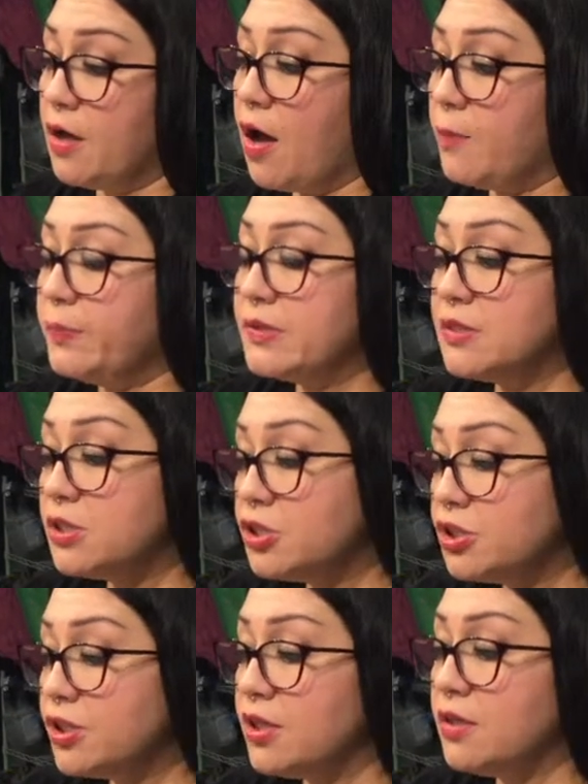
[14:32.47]

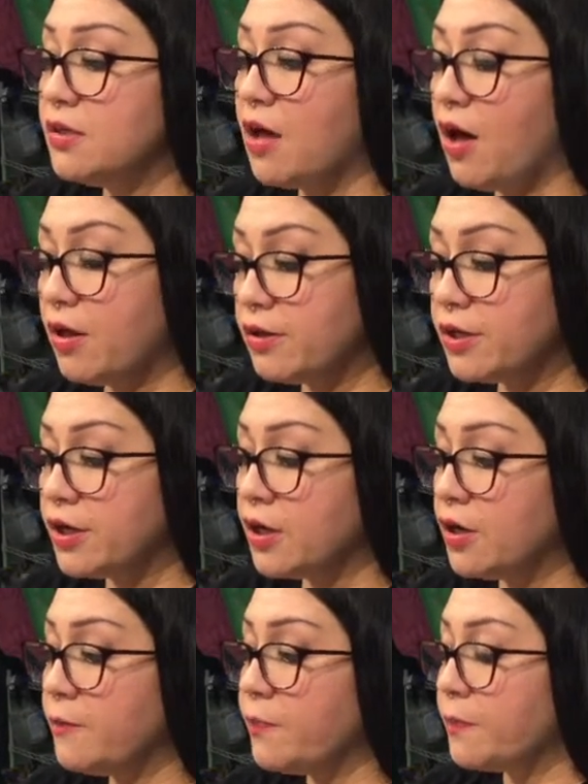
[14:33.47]
composition, color,